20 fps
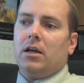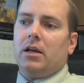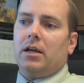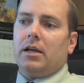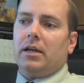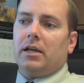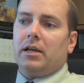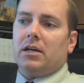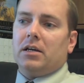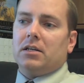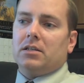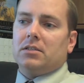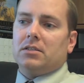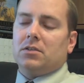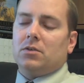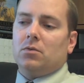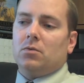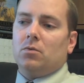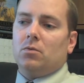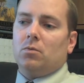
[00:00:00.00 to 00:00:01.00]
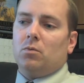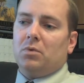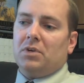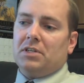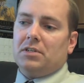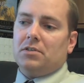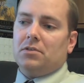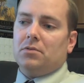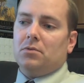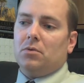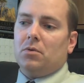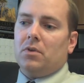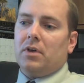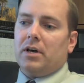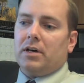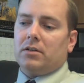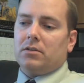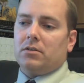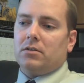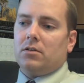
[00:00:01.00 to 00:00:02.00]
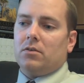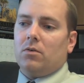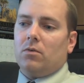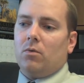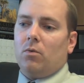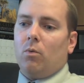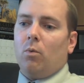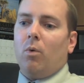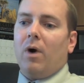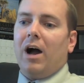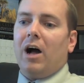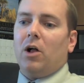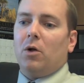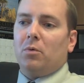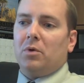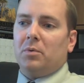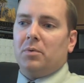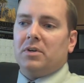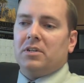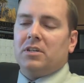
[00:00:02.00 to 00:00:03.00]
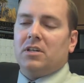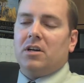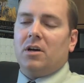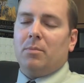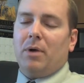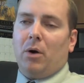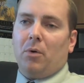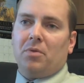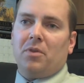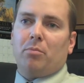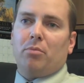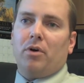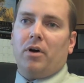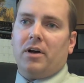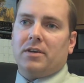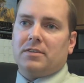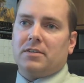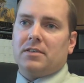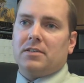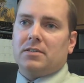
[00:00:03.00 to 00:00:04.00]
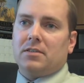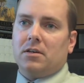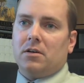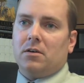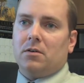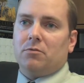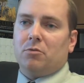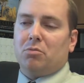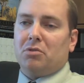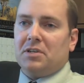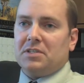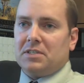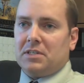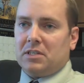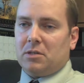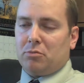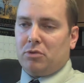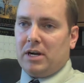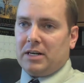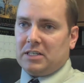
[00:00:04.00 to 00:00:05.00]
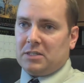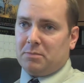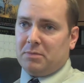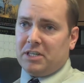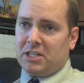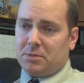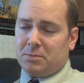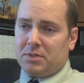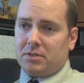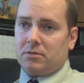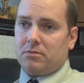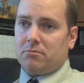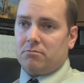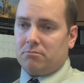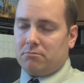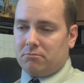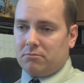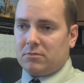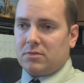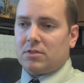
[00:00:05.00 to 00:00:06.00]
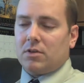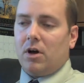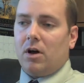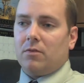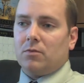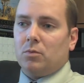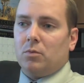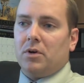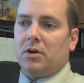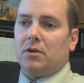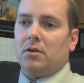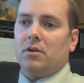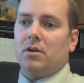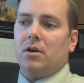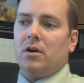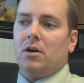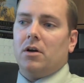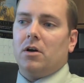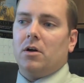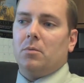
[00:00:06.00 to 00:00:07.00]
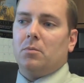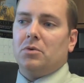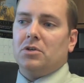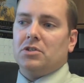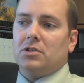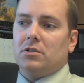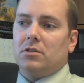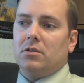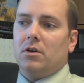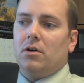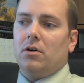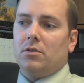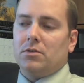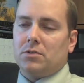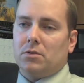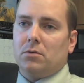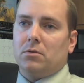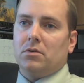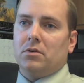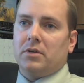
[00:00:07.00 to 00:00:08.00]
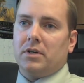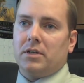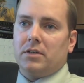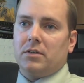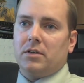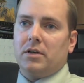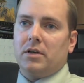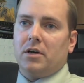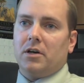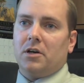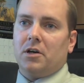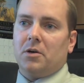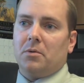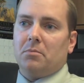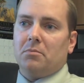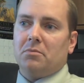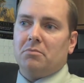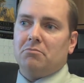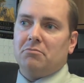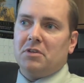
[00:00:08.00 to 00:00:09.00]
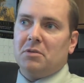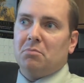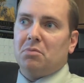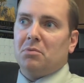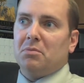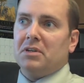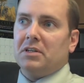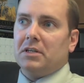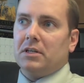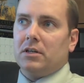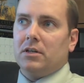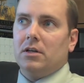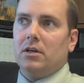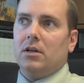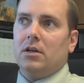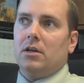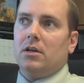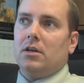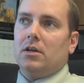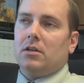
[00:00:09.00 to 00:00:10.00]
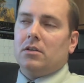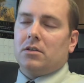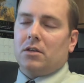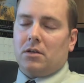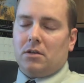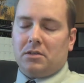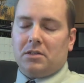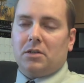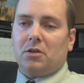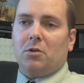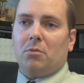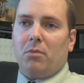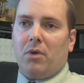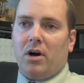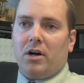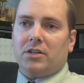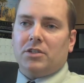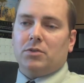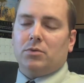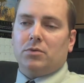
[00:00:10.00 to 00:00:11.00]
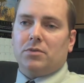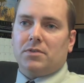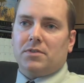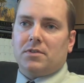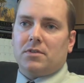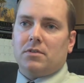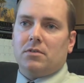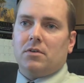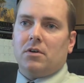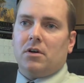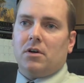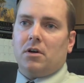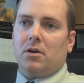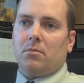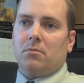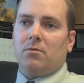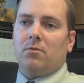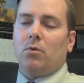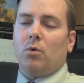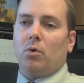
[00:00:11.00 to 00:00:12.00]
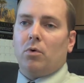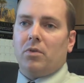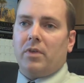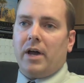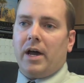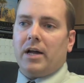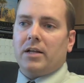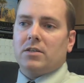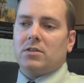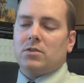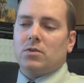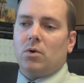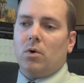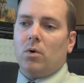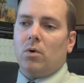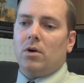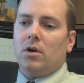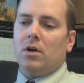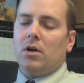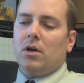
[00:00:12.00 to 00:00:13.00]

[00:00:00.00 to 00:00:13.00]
And we knew that while we went about the process of replacing the practice management software, we should also look at implementing the clinical modules for that. So